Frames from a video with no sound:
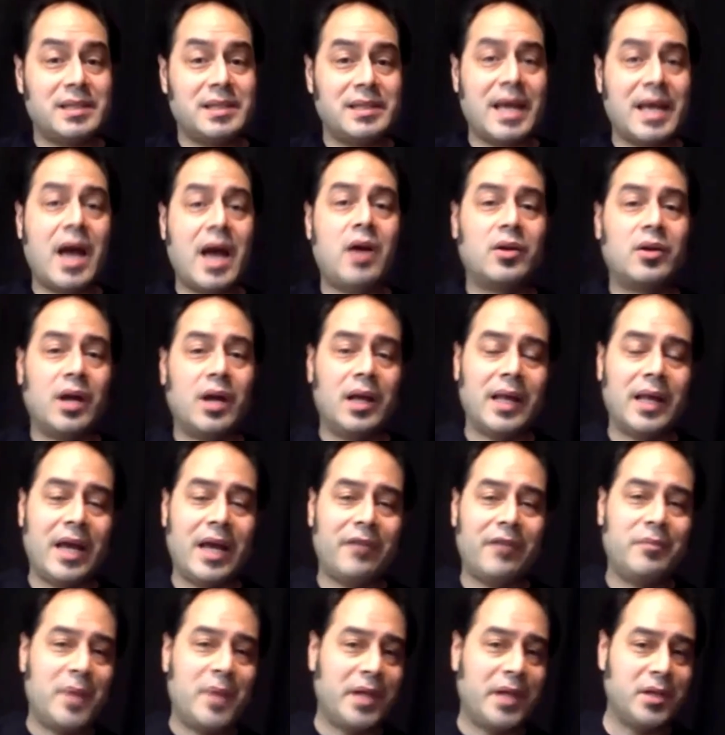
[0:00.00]
out, I'll
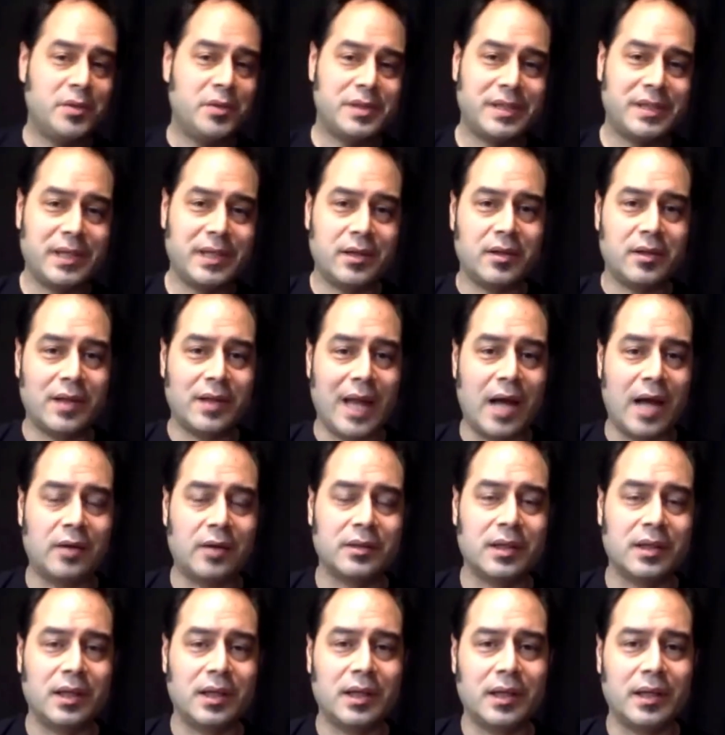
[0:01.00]
have my new single out,
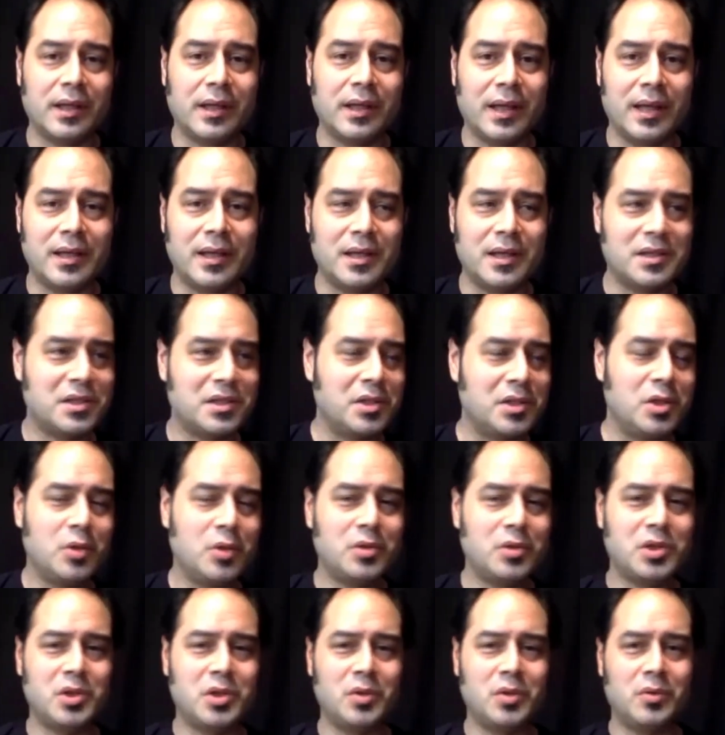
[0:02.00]
and it's a
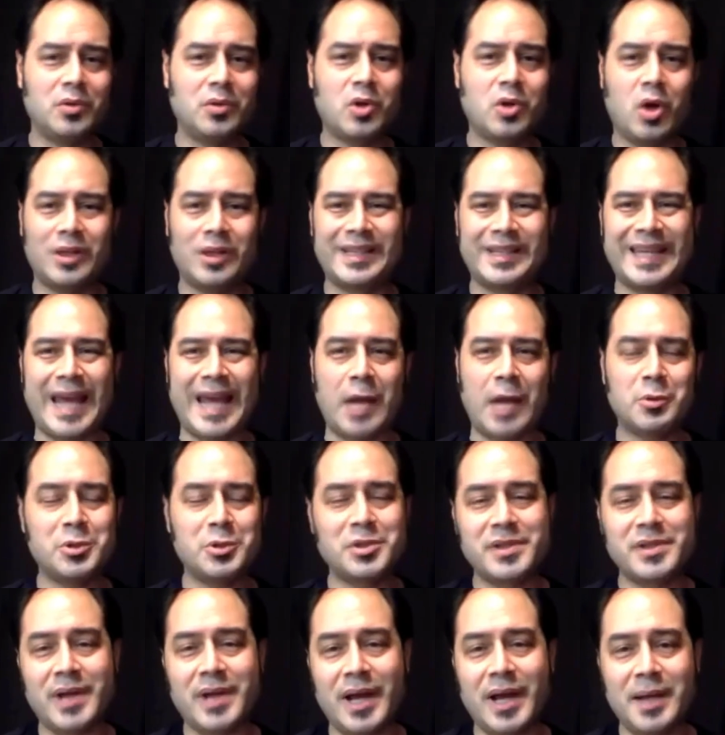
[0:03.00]
new tune called
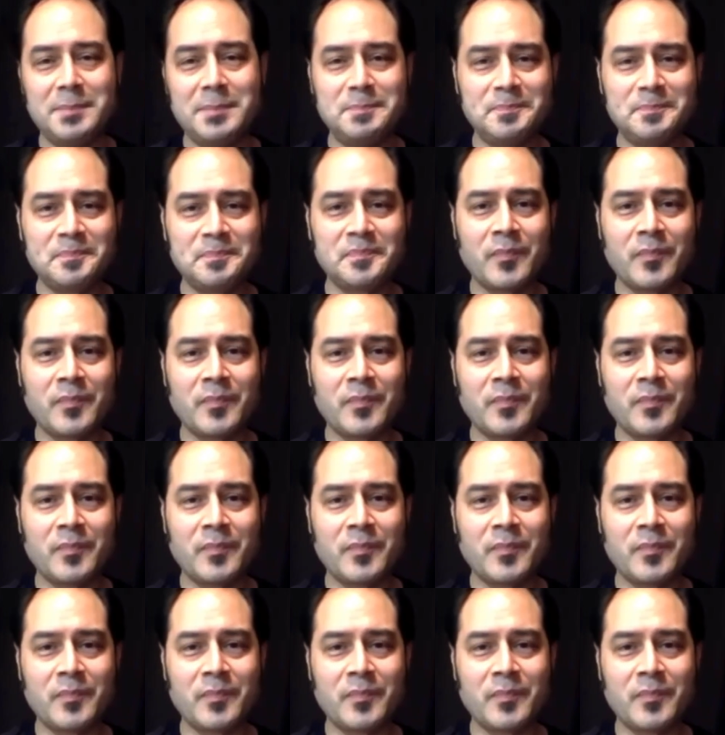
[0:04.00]
Couch Time.